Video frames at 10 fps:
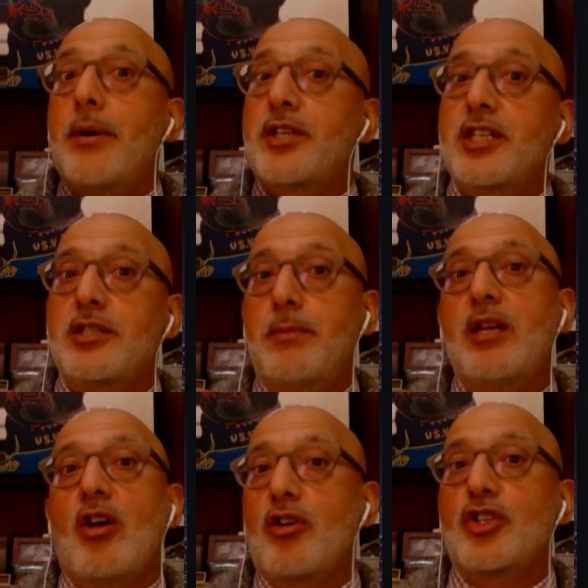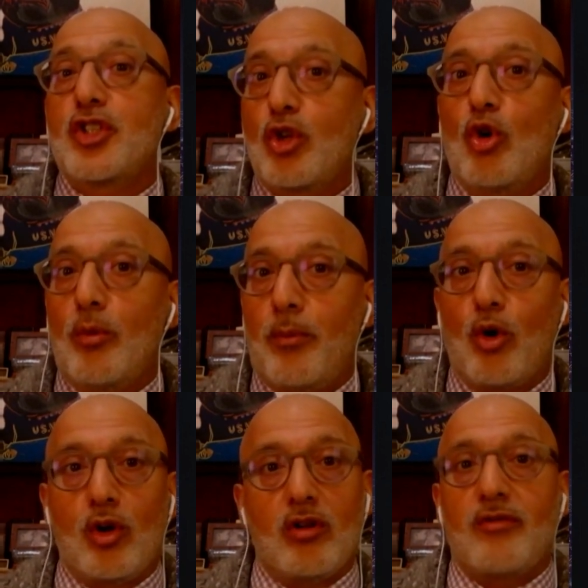but has been on a slow
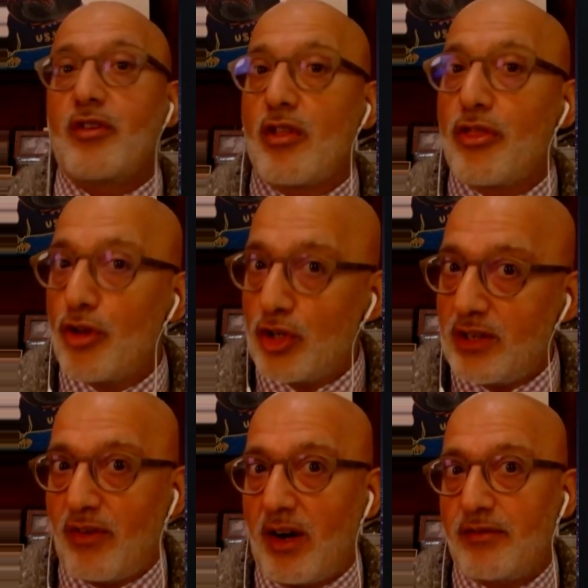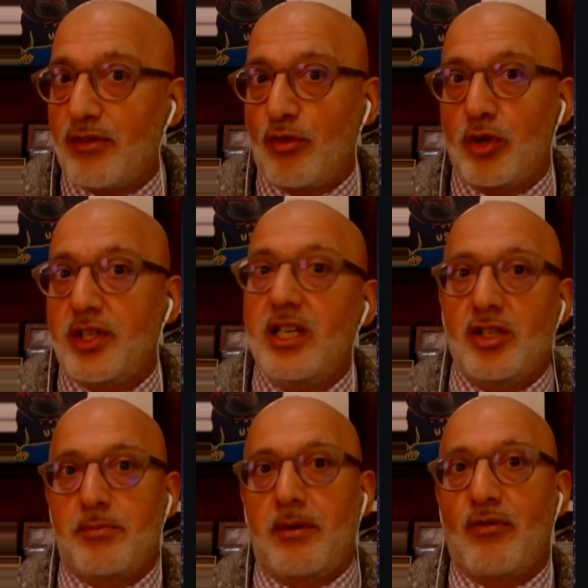boil for the 35 to 40
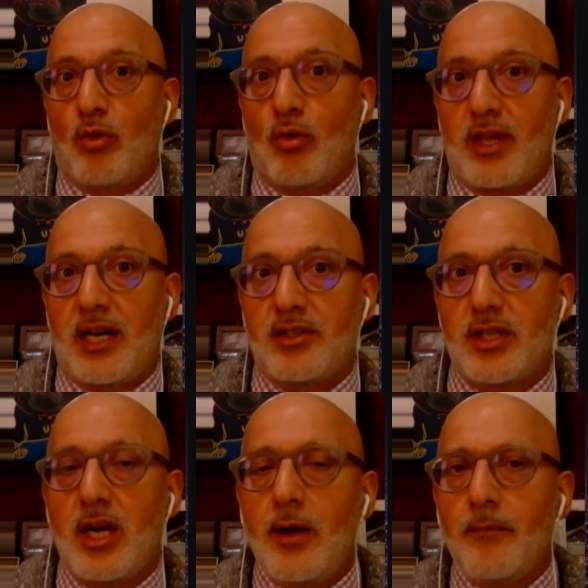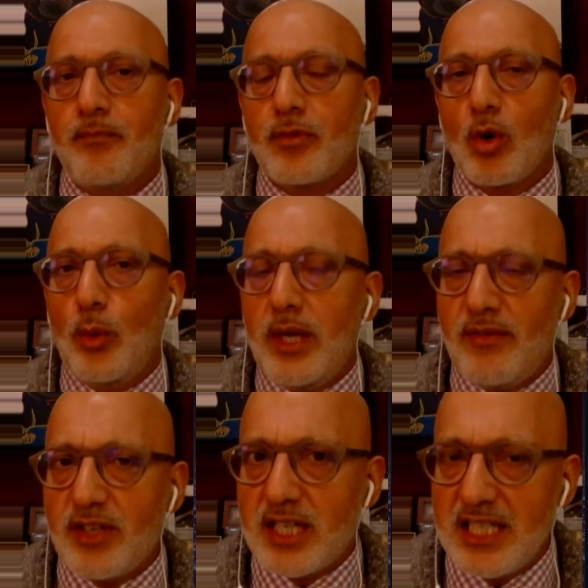years before that. We
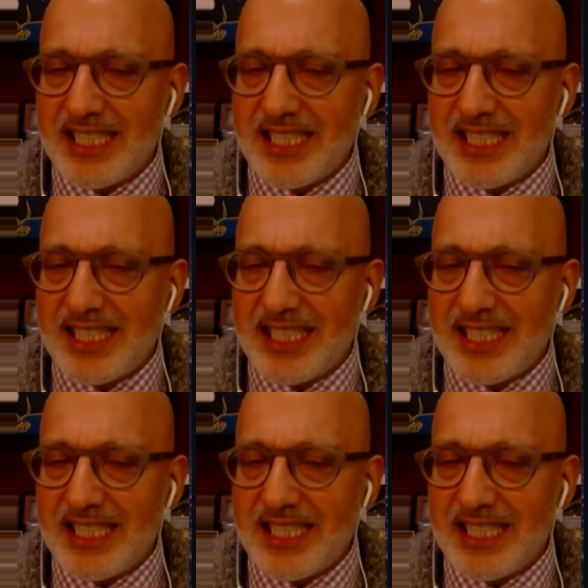have